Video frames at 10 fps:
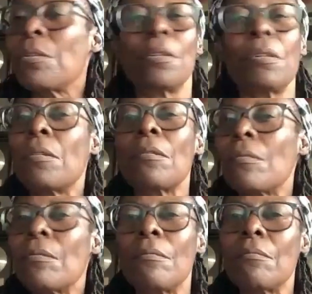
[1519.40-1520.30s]
no, no, no, no.
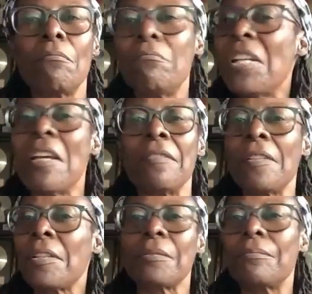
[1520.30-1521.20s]

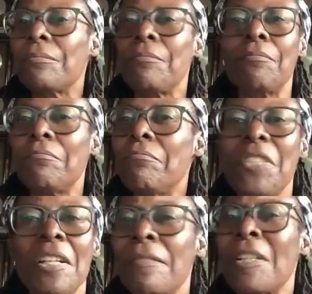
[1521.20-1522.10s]
Never.
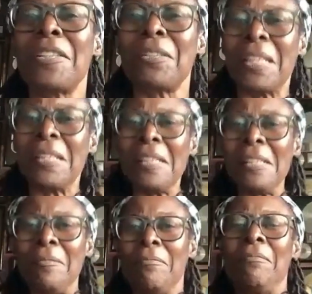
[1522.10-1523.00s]
Never. Are you kidding?